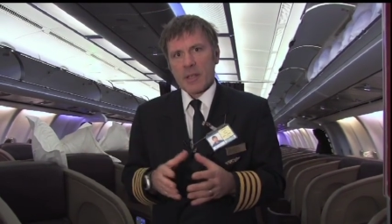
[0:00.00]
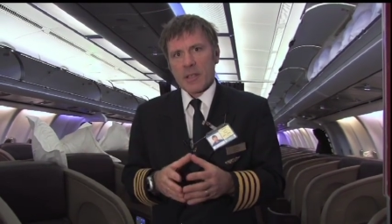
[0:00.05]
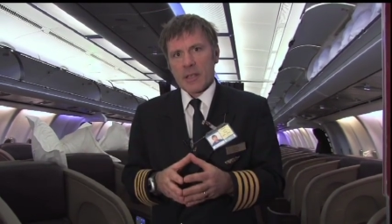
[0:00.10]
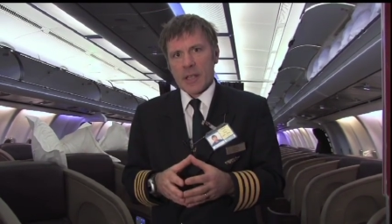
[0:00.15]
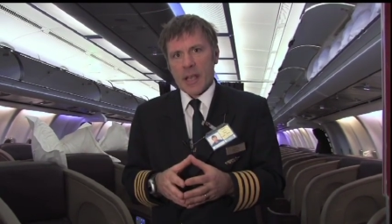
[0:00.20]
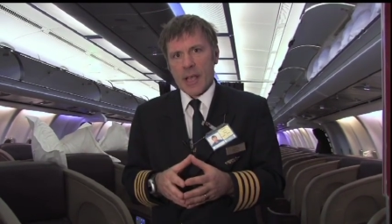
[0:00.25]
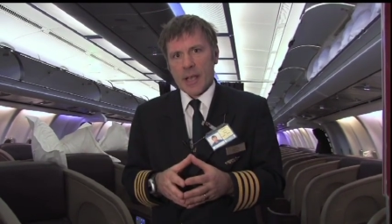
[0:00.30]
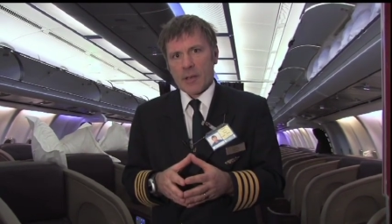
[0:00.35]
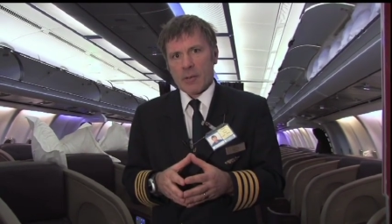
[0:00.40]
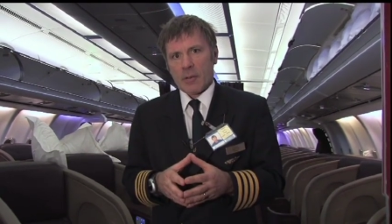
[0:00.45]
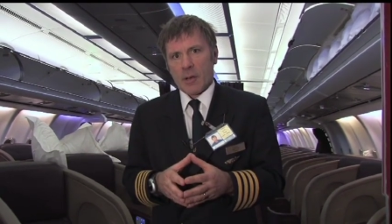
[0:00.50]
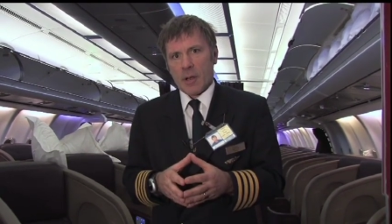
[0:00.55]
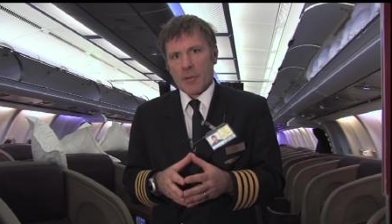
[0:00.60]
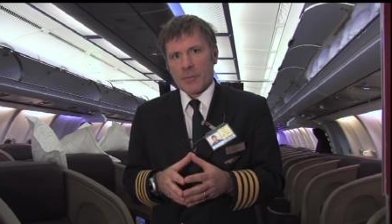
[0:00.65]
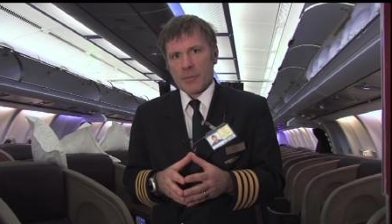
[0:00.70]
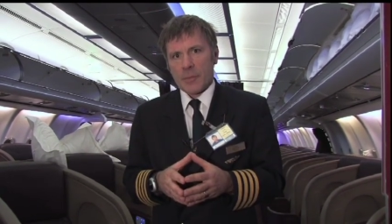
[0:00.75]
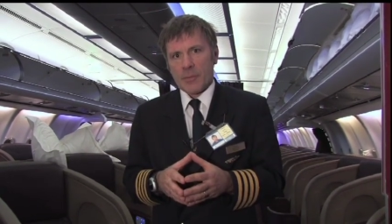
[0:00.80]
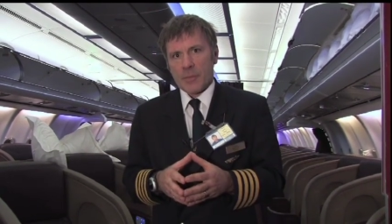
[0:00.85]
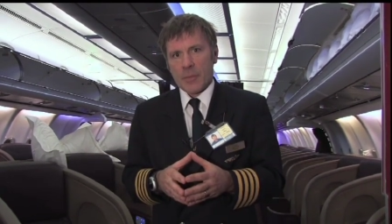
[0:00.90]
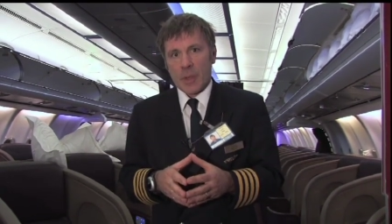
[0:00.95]
the
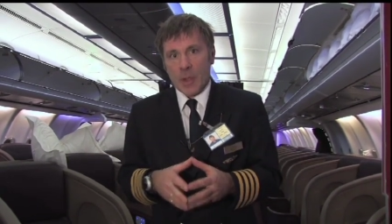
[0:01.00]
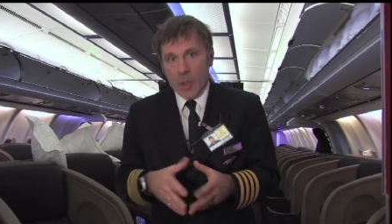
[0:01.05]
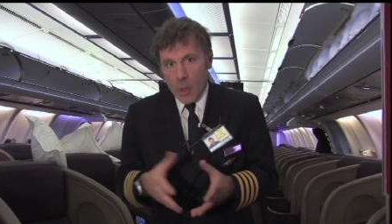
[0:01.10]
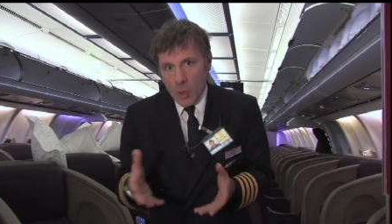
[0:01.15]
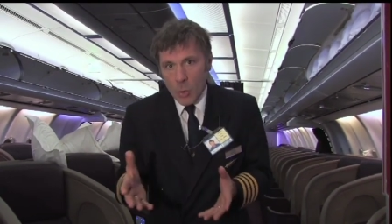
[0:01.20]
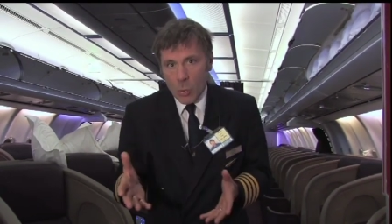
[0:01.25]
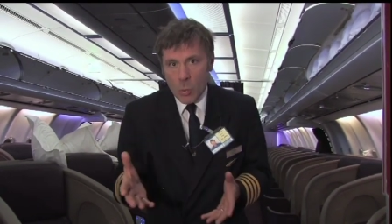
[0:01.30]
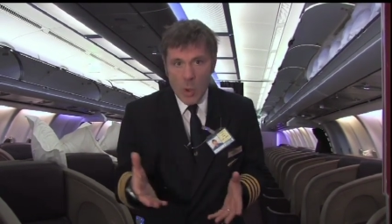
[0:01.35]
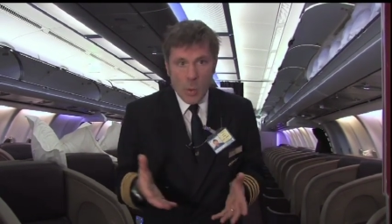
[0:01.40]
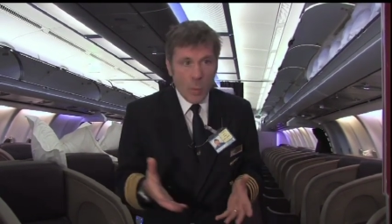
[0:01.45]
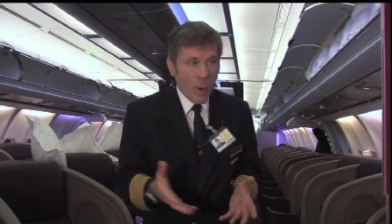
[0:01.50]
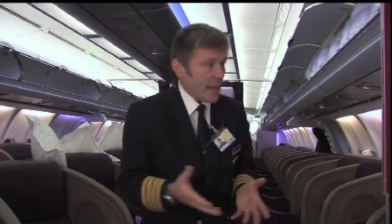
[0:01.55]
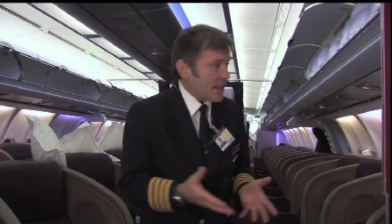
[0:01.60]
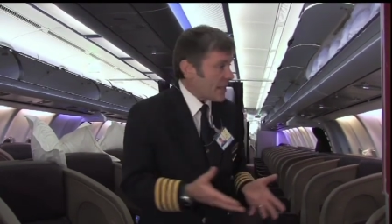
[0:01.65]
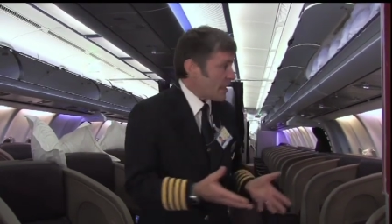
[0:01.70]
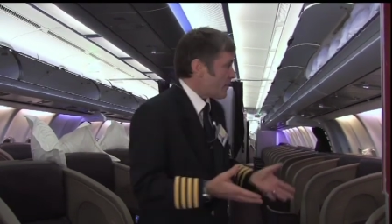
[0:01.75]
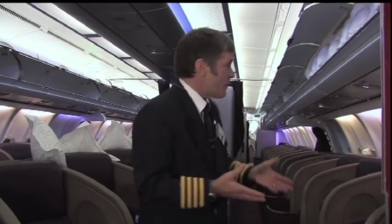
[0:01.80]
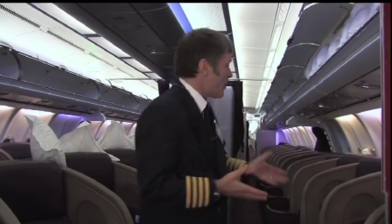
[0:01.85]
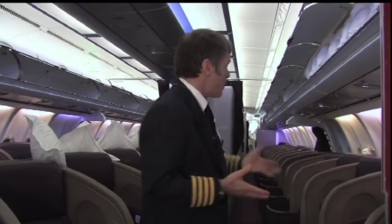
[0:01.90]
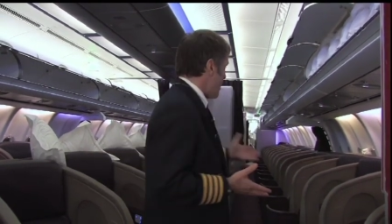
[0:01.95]
aircraft. We're
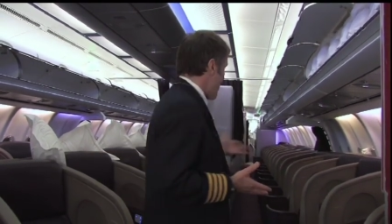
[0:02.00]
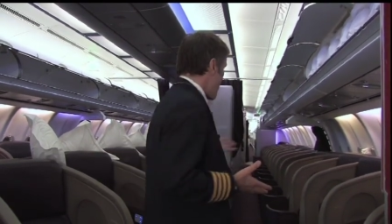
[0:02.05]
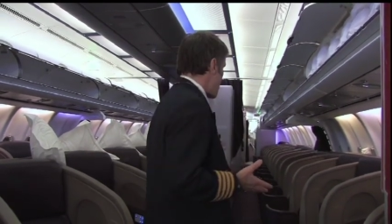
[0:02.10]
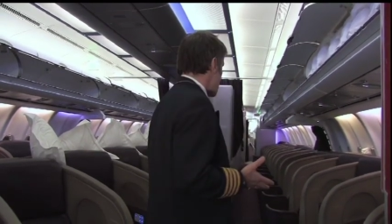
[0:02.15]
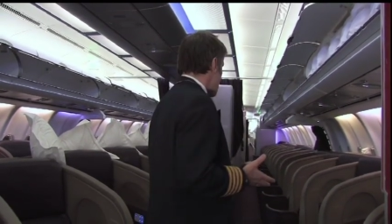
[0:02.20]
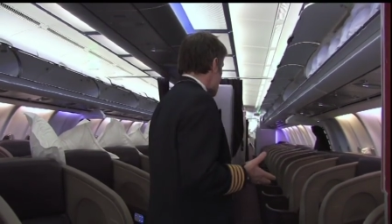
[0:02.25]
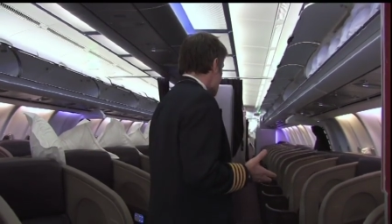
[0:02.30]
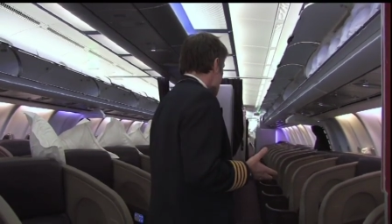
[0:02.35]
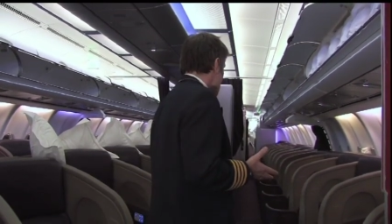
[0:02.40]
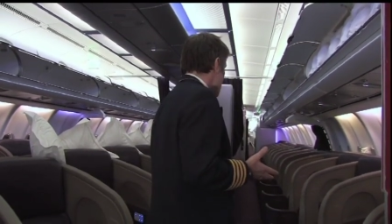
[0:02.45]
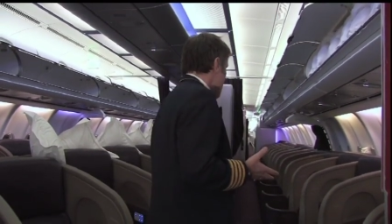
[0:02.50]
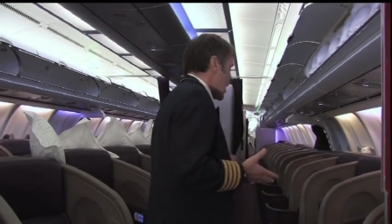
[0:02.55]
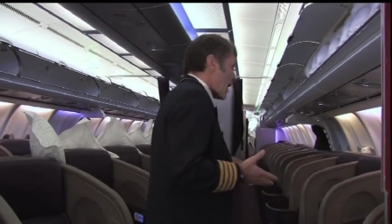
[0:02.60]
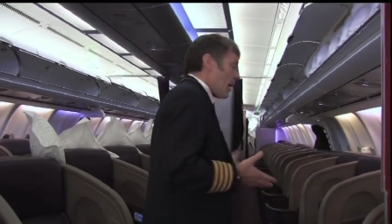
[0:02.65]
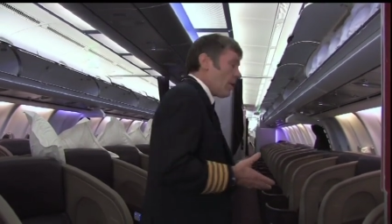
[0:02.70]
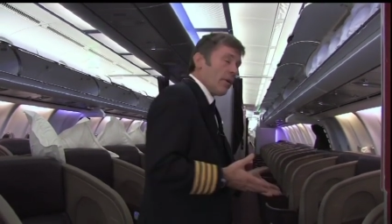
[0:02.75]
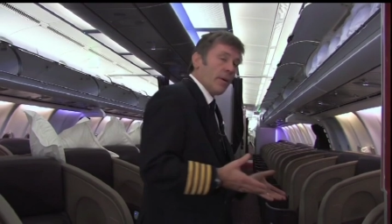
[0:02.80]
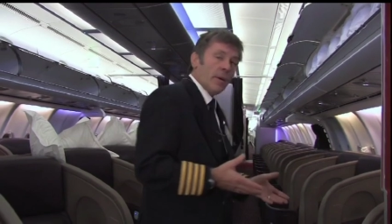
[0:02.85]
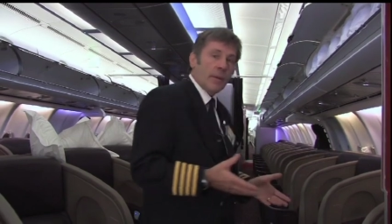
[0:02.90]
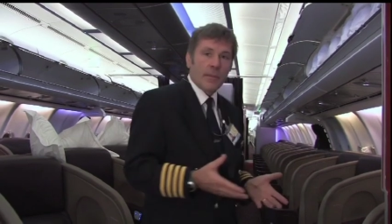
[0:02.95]
waiting for passengers
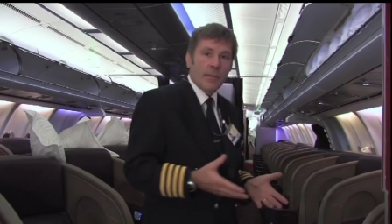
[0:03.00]
now.